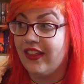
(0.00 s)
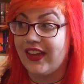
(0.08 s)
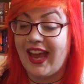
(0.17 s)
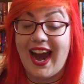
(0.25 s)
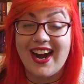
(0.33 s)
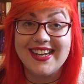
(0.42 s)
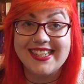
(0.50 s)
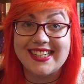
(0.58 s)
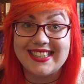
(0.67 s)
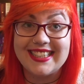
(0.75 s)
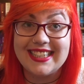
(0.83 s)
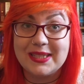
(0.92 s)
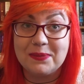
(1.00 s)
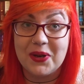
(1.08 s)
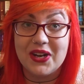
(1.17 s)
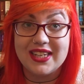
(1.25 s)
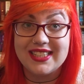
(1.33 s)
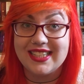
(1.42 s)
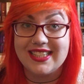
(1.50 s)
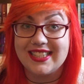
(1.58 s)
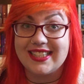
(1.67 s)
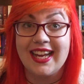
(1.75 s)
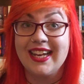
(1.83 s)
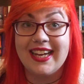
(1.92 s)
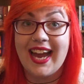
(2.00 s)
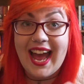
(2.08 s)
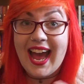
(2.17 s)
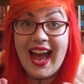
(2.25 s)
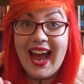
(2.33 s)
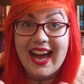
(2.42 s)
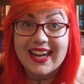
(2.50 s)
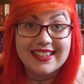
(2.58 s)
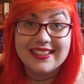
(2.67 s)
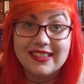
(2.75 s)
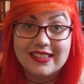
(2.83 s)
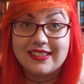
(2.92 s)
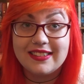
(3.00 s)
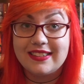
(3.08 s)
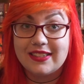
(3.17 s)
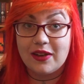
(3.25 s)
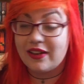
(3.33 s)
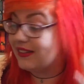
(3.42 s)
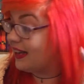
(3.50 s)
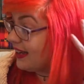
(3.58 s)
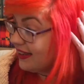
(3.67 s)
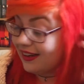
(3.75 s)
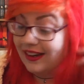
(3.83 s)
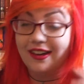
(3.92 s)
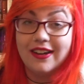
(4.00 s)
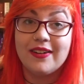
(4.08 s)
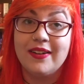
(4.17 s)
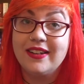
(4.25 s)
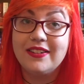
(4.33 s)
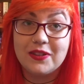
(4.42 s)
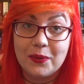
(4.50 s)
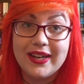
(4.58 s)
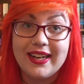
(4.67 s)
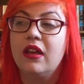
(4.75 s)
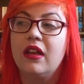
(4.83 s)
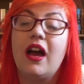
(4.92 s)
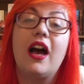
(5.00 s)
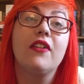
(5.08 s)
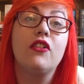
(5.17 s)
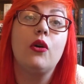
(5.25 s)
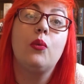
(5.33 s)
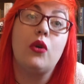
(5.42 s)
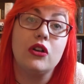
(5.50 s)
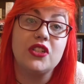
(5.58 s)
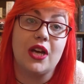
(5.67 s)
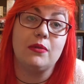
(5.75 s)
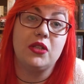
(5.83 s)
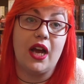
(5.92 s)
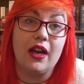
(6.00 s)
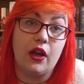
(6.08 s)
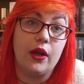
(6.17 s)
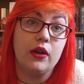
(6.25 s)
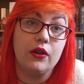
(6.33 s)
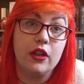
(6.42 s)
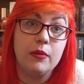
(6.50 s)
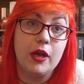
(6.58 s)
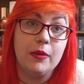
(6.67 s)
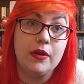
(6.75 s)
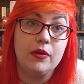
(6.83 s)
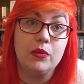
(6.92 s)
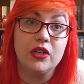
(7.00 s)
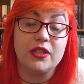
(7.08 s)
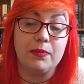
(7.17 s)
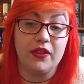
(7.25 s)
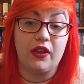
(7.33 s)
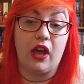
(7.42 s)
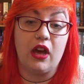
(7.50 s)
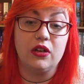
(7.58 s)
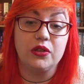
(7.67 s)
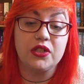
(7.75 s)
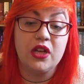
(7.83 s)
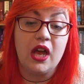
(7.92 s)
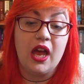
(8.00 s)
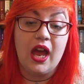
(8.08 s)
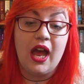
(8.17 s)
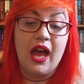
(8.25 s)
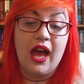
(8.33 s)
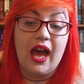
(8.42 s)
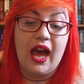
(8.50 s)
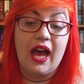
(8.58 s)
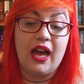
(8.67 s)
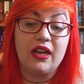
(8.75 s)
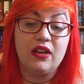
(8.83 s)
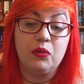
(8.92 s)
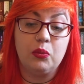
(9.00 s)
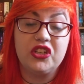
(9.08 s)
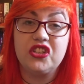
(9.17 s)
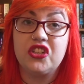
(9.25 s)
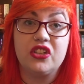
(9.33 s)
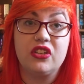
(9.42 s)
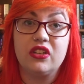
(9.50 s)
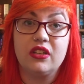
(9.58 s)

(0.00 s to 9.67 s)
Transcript: the characters in these books is just like, ah! It's like, ah, squealing. I've got a WhatsApp chat going on at the moment with some other girls, and we just...